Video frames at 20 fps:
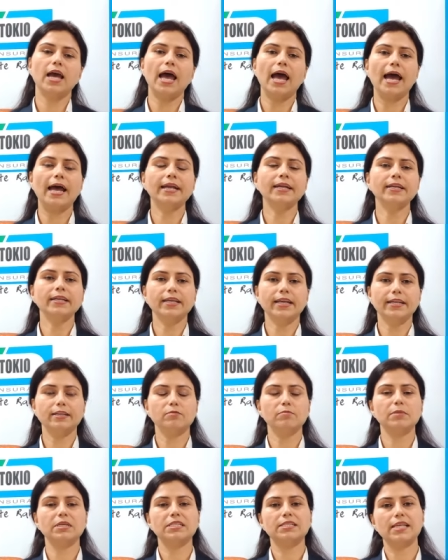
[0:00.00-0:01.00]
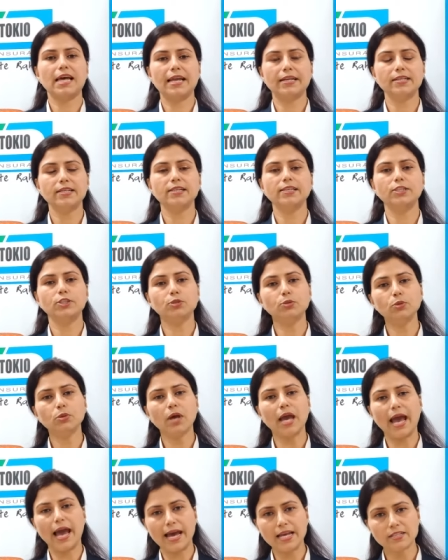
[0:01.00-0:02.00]
and it may saddle
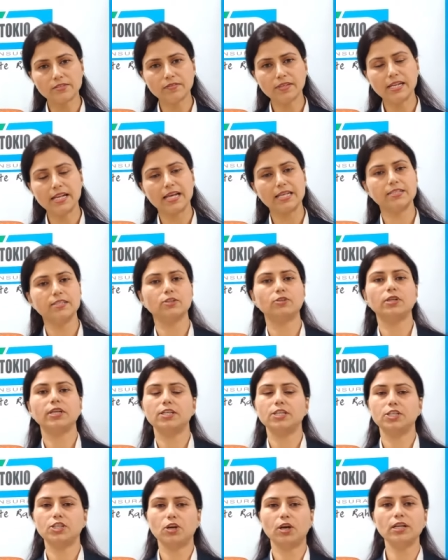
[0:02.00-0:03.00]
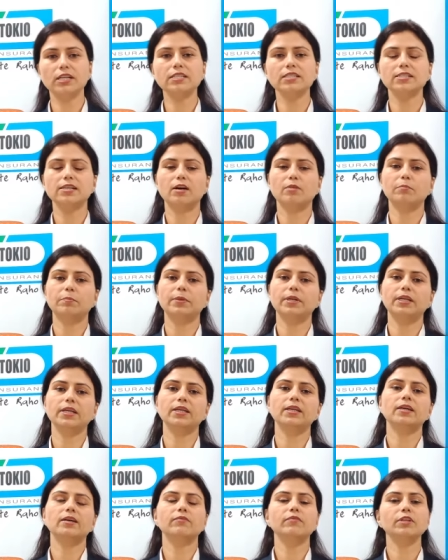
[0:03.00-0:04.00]
you as well as your insurance
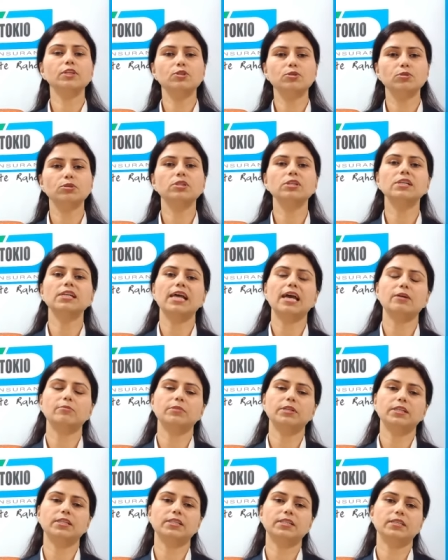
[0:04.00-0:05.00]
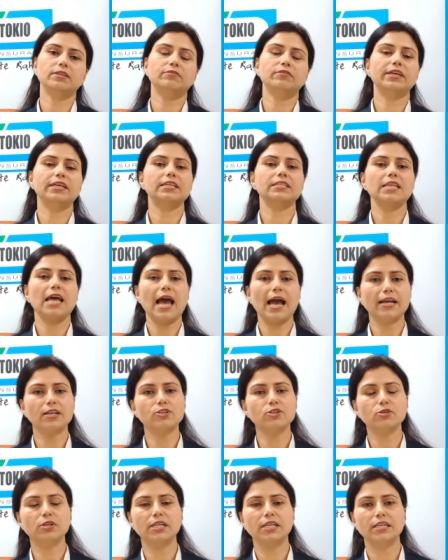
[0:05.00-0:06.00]
company with total liability whereas
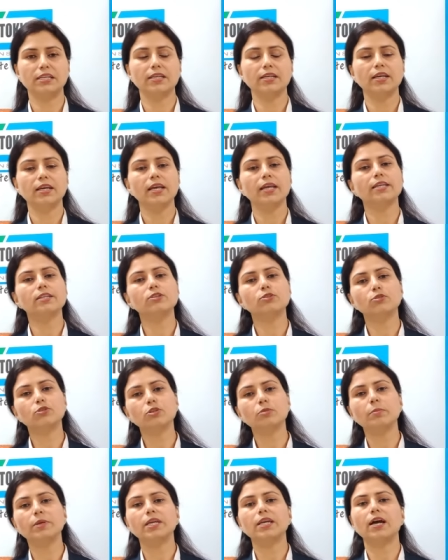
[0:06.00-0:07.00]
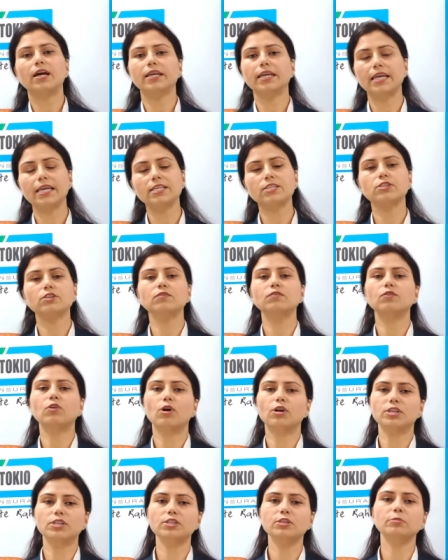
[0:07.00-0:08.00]
actually it could be a case of
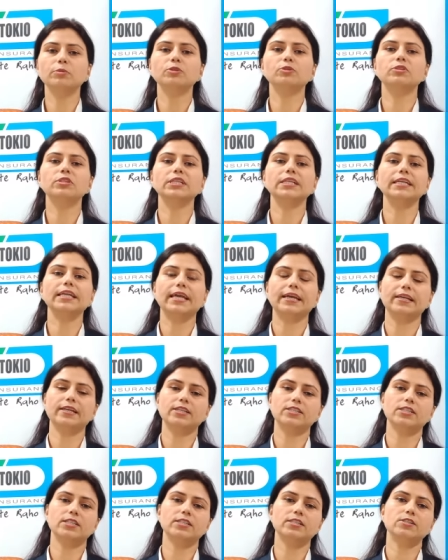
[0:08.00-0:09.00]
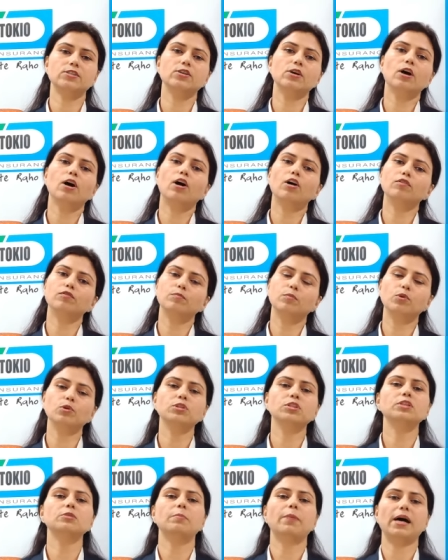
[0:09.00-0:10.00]
contributory negligence of
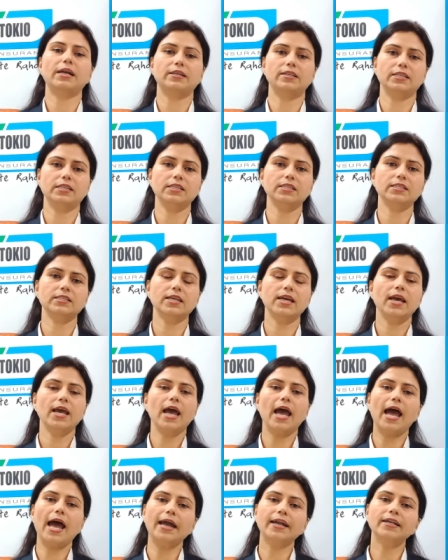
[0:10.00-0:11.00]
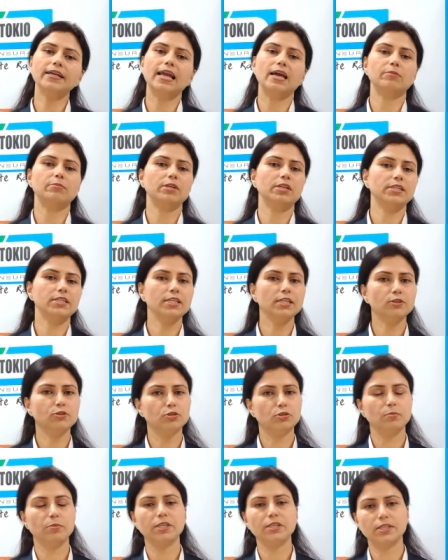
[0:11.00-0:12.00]
both the parties and liability
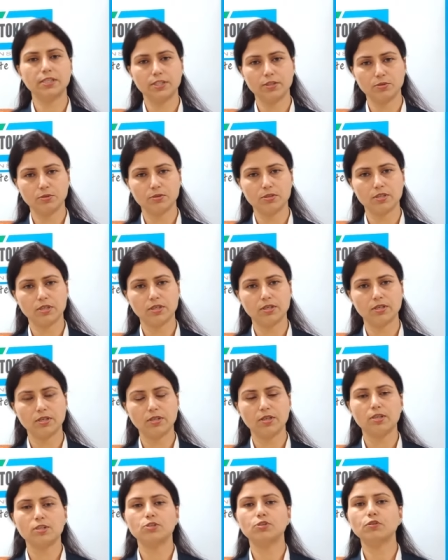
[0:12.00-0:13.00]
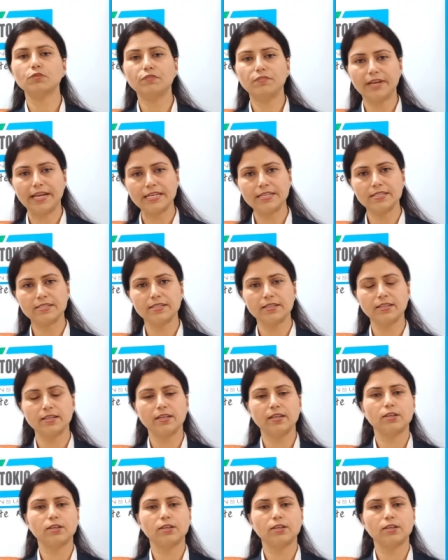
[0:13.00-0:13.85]
could be reduced. So friends,